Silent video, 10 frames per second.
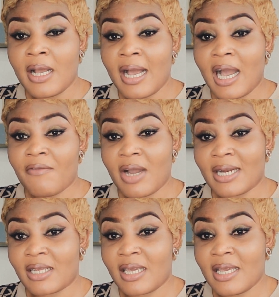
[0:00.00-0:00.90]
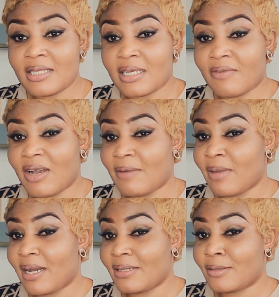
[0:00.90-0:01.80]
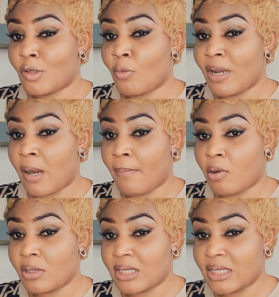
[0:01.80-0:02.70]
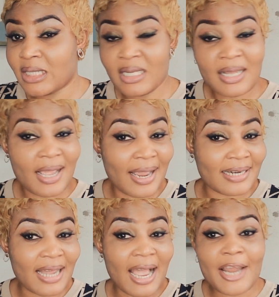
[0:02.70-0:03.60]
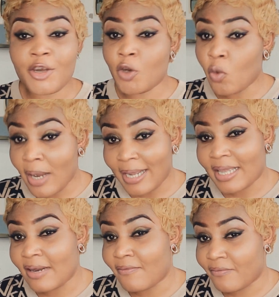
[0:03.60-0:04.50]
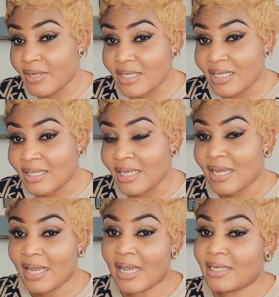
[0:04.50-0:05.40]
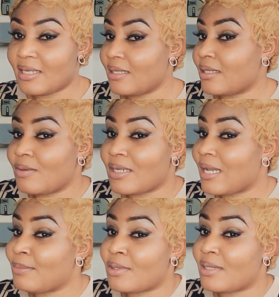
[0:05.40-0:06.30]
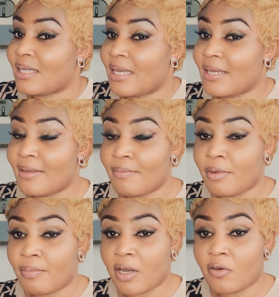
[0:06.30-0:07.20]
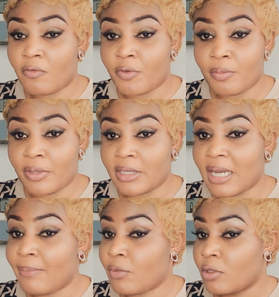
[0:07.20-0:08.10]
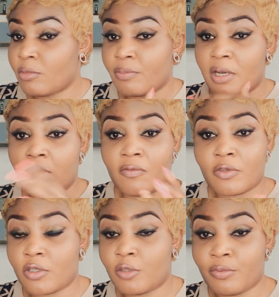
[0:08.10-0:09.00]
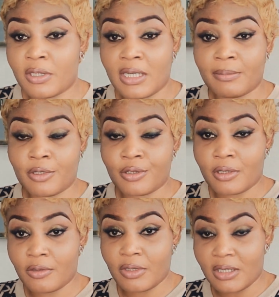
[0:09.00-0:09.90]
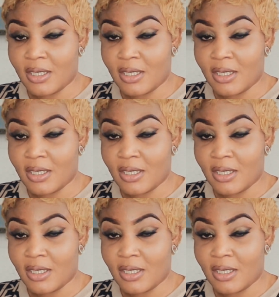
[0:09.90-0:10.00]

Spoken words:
I've had kids and I've had my stomach bulging and I know I can fix it, and then someone comes to say be proud of your body. I'm not going to be proud of such body, I'm sorry.